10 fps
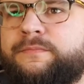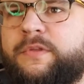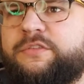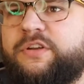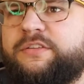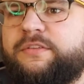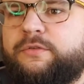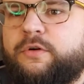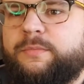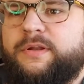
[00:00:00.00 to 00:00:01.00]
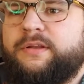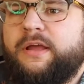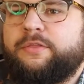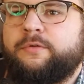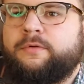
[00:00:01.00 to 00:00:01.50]
Jesse Norman and
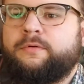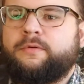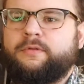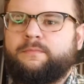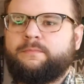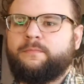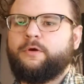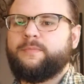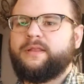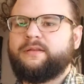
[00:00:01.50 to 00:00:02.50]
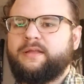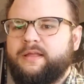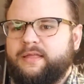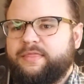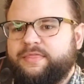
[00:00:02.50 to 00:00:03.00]
Ethel Merman,
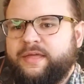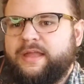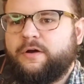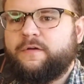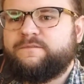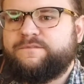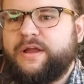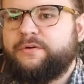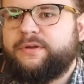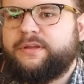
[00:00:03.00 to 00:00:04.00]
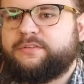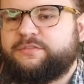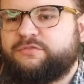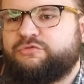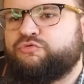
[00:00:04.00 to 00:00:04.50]
they are very
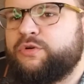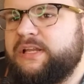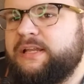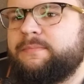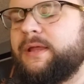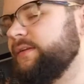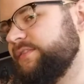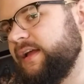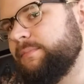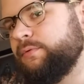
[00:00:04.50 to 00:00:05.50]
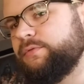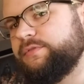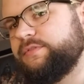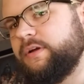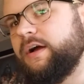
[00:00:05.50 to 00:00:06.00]
extreme
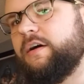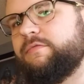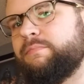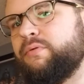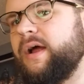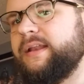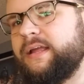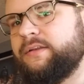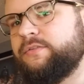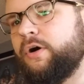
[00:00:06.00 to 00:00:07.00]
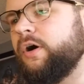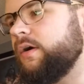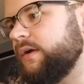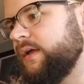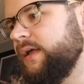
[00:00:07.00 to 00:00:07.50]
examples of bright and
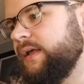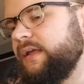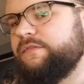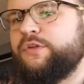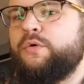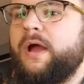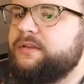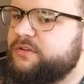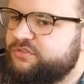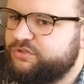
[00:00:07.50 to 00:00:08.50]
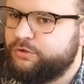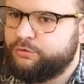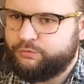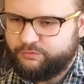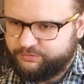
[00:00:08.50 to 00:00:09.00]
dark. If you had to
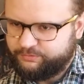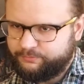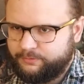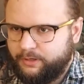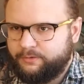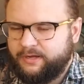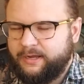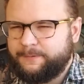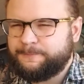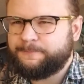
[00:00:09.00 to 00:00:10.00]
choose, okay,